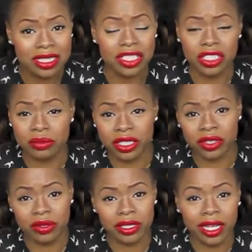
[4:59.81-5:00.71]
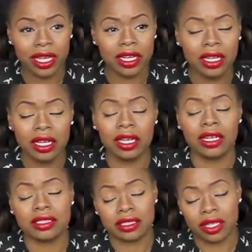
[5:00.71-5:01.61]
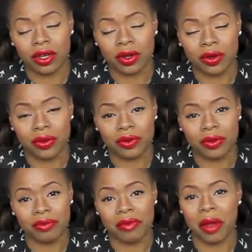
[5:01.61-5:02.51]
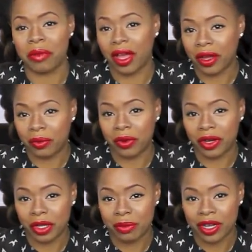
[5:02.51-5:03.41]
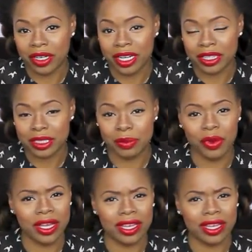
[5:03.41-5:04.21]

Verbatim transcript: He should be doing that, so I'm not going to worry about it at this point.